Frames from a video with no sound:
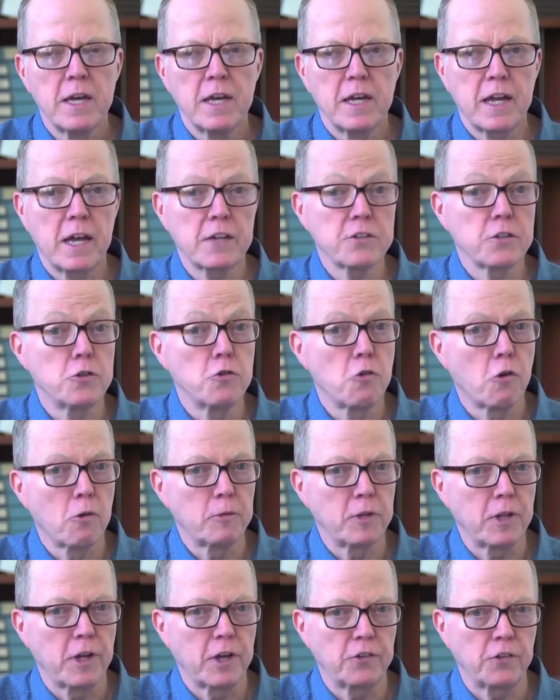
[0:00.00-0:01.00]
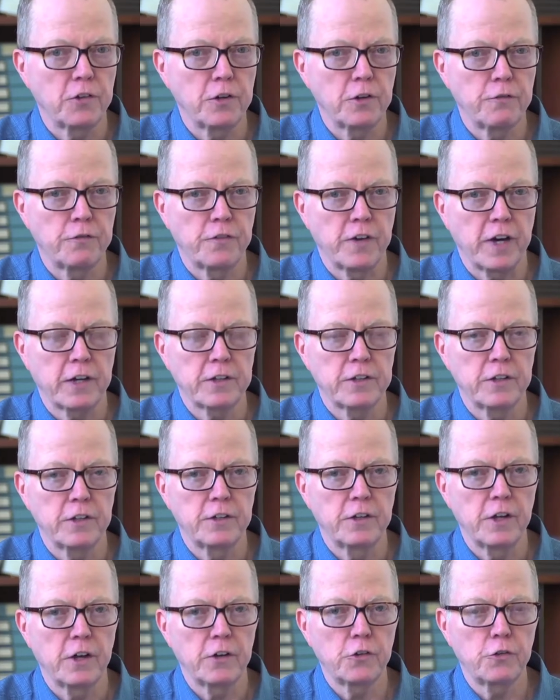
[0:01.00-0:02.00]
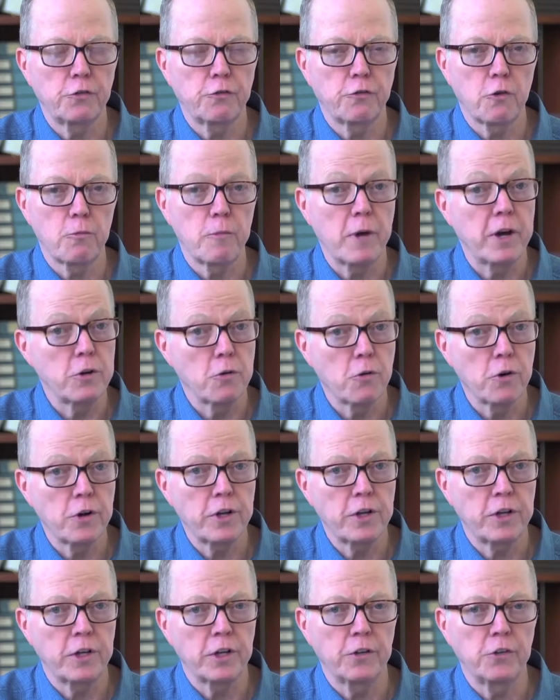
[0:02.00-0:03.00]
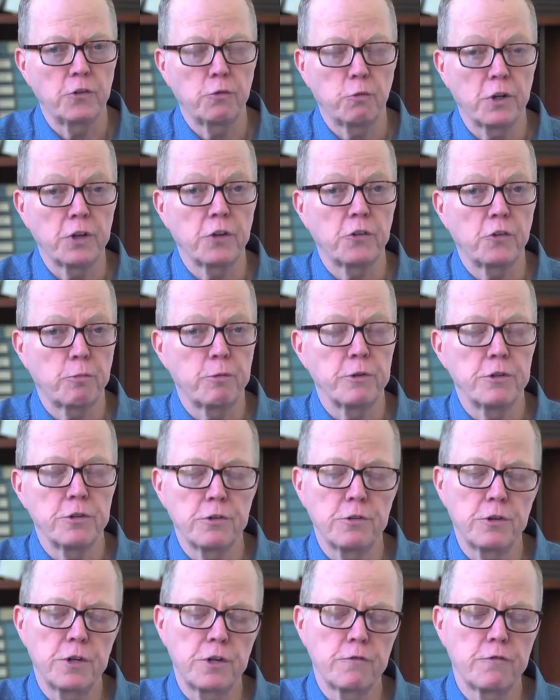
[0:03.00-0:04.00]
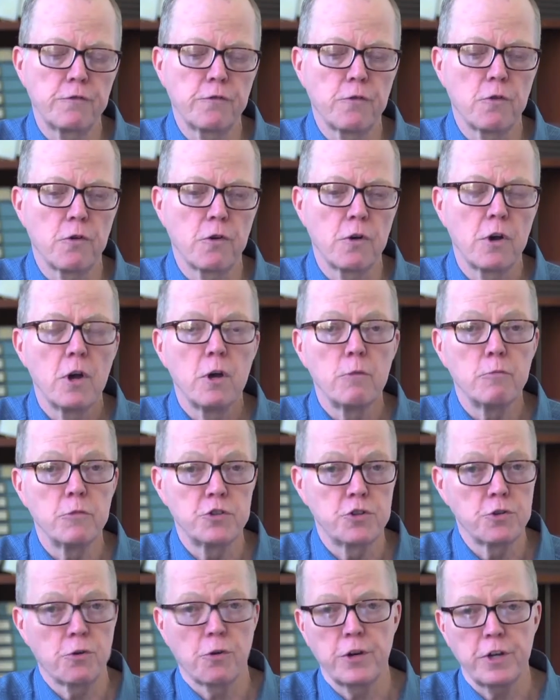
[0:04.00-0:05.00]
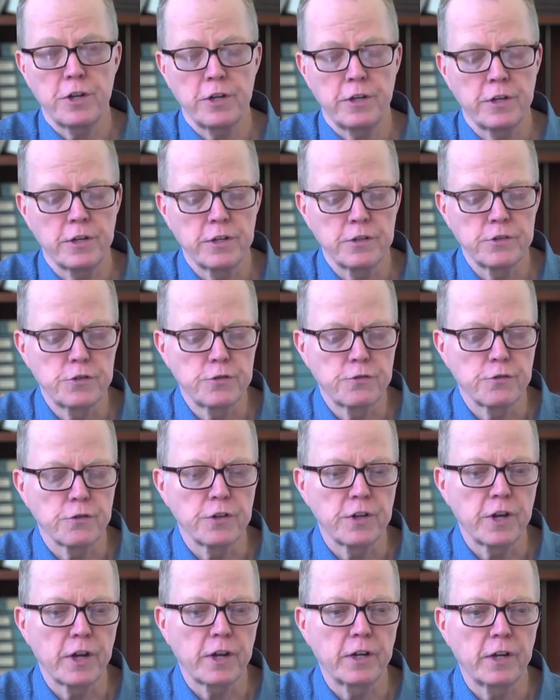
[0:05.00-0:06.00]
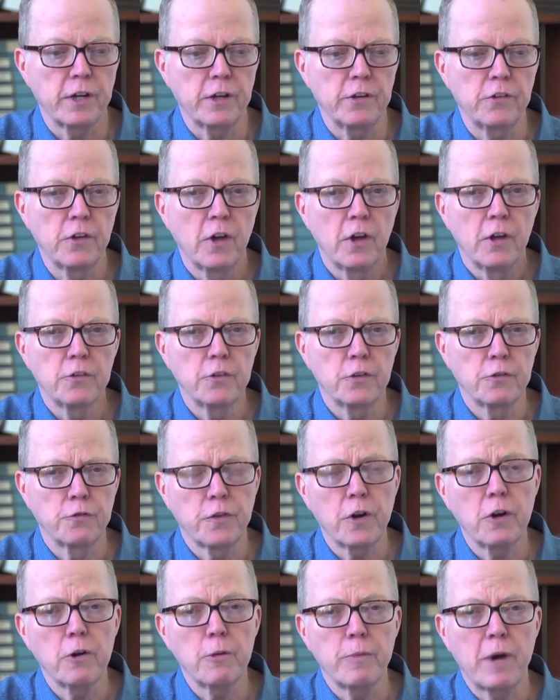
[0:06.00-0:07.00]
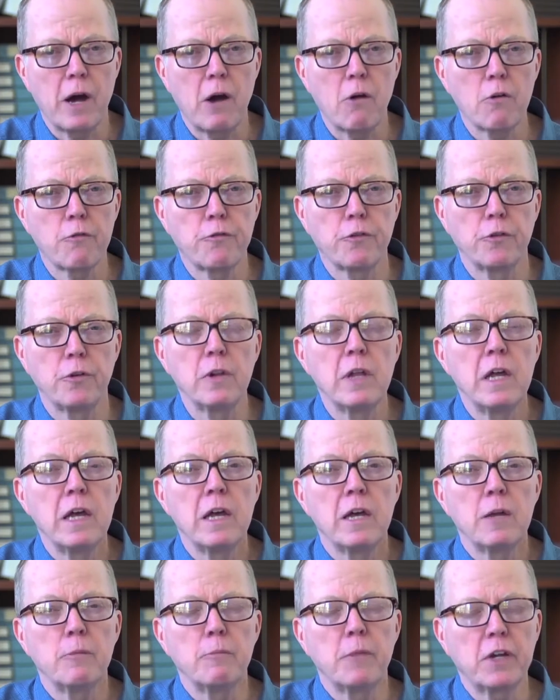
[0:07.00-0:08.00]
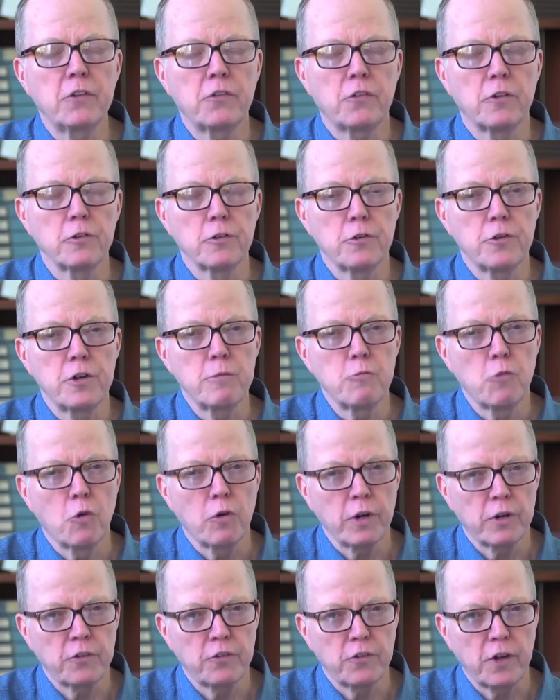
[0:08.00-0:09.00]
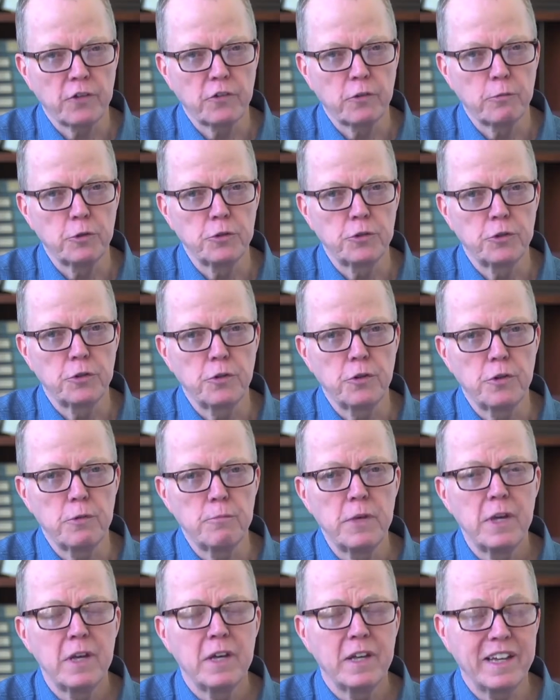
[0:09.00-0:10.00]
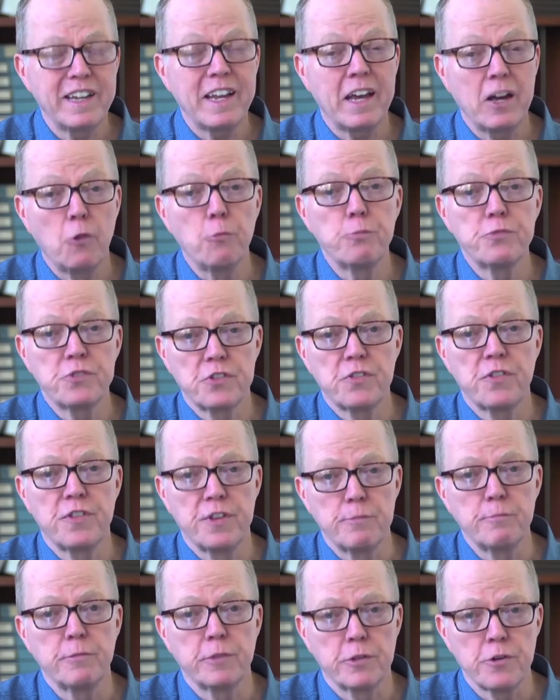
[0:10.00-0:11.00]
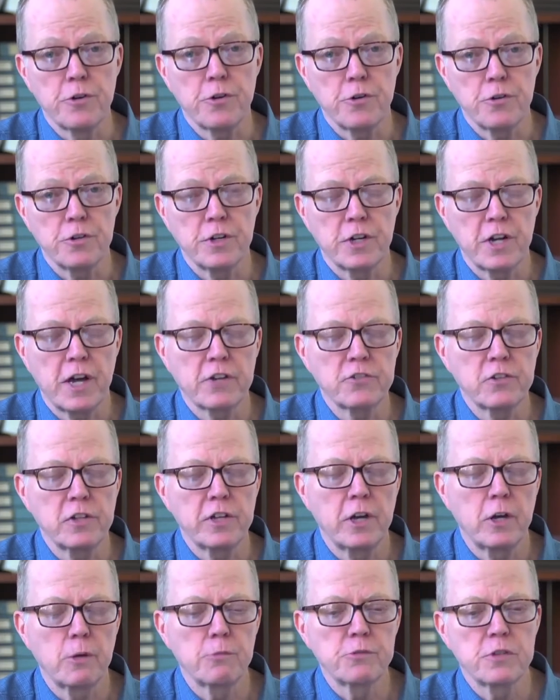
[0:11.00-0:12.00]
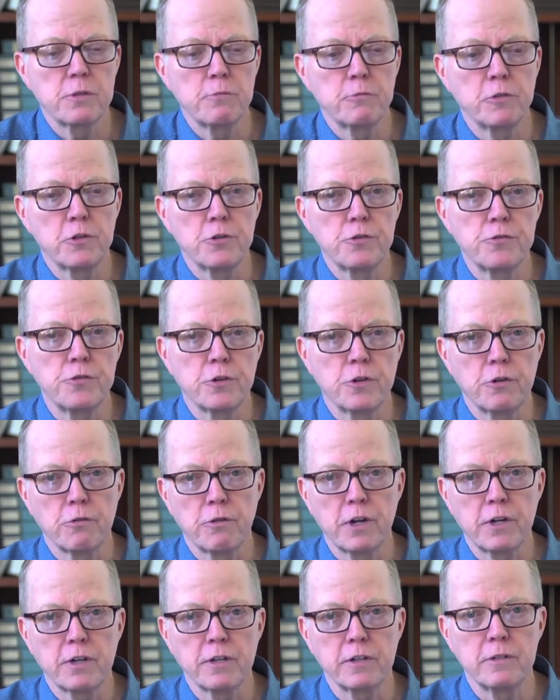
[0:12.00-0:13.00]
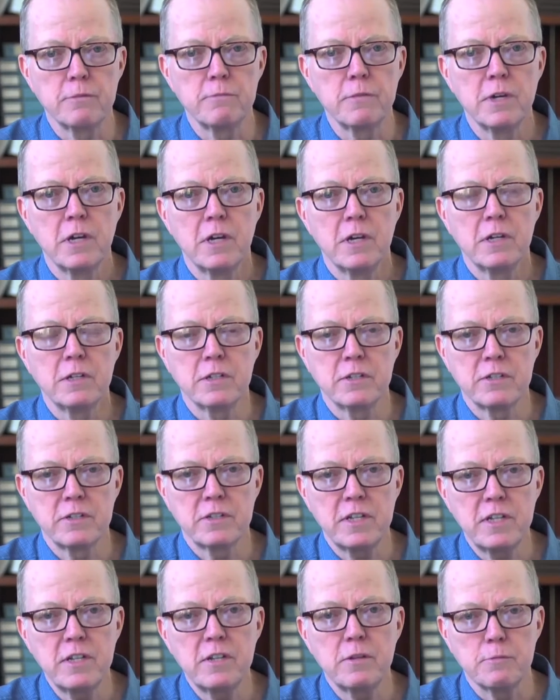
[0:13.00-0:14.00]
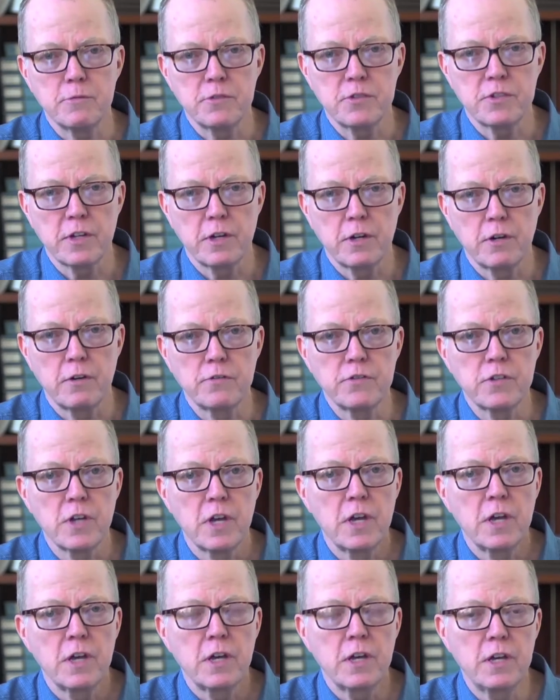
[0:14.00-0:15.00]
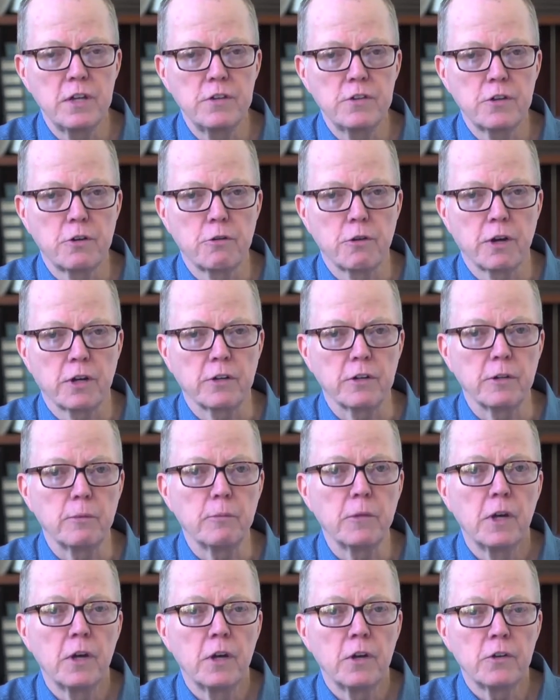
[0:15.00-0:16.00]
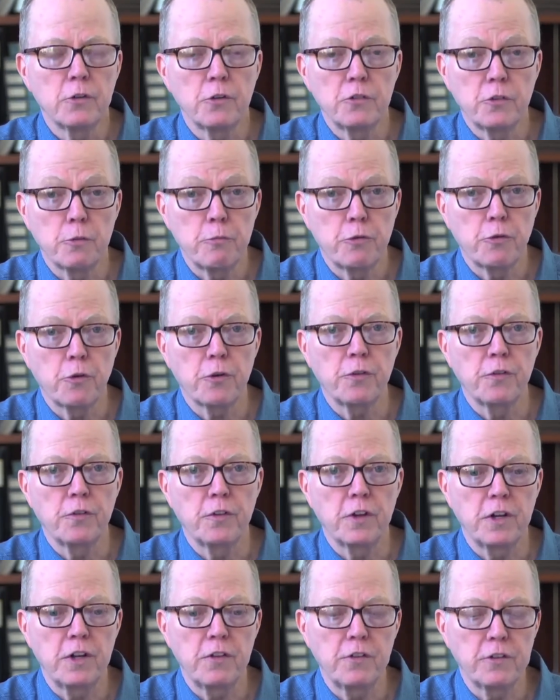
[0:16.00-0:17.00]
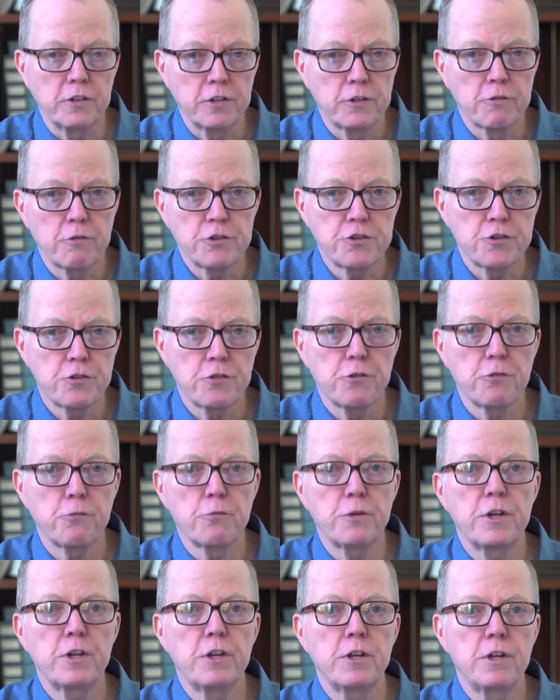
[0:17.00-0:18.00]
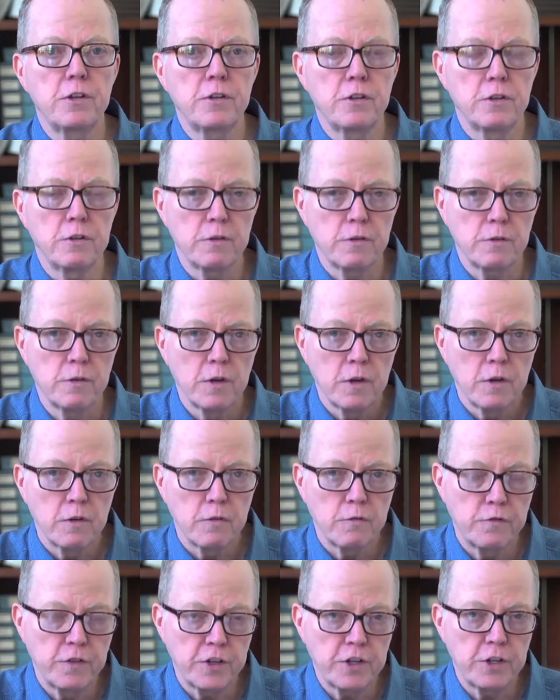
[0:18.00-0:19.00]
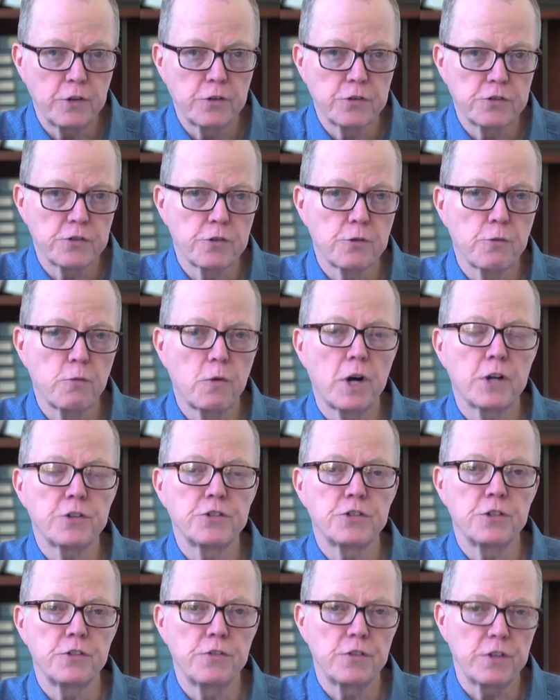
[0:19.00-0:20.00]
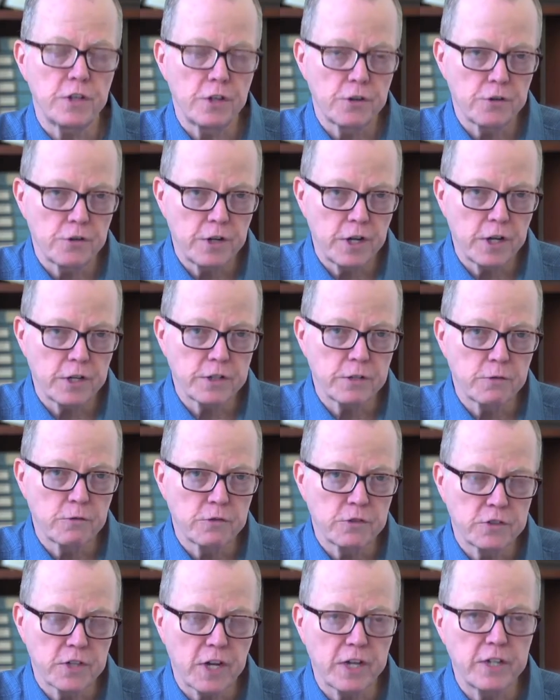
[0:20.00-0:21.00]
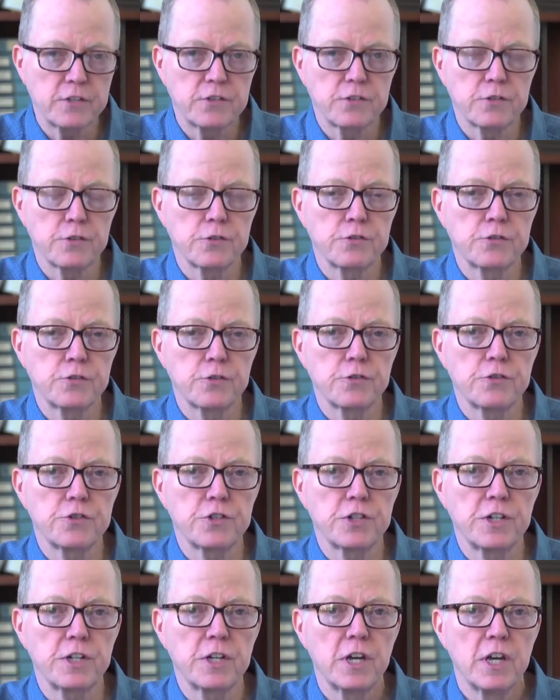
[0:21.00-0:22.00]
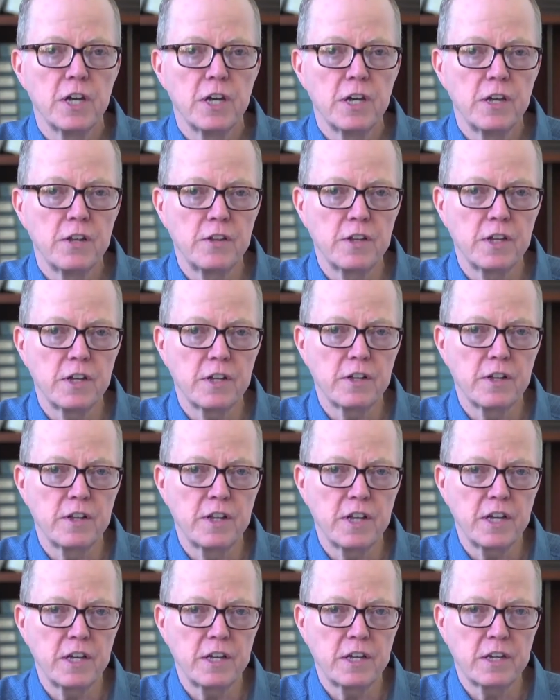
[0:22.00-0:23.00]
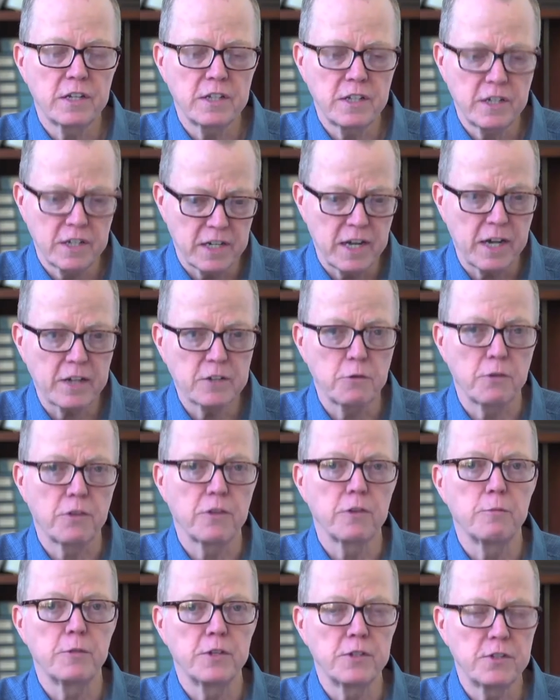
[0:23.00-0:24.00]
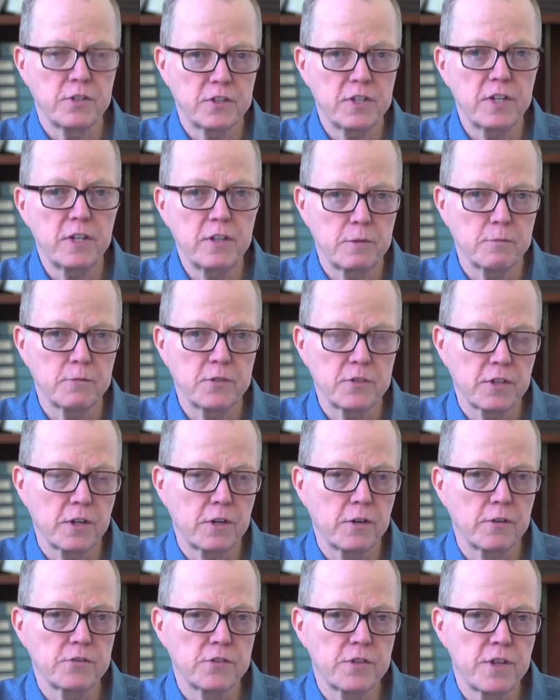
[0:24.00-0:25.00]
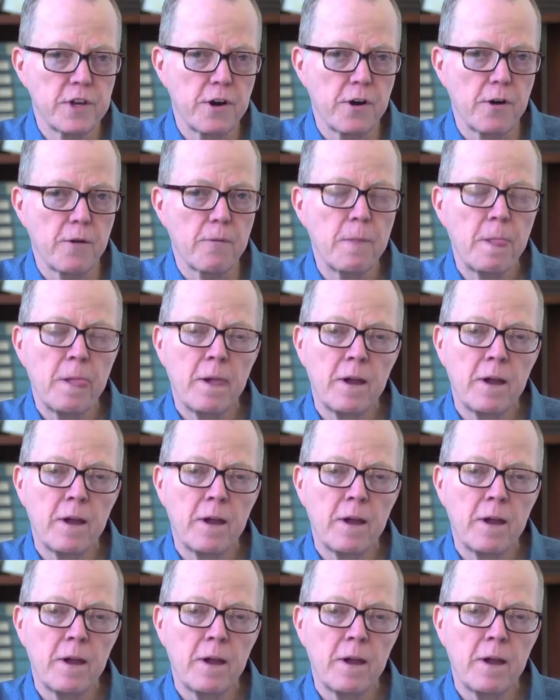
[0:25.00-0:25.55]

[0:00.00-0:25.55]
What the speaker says: It has a normalizing effect. It does for minority kids what it's been doing for majority kids for decades. So it's very powerful. It makes the learning more accessible to them. It helps them learn. It actually helps them learn the curriculum to see themselves in the curriculum. So it's important that in the literature they're reading, the videos they're watching, the internet sites they're searching, that they can connect with them and see themselves there.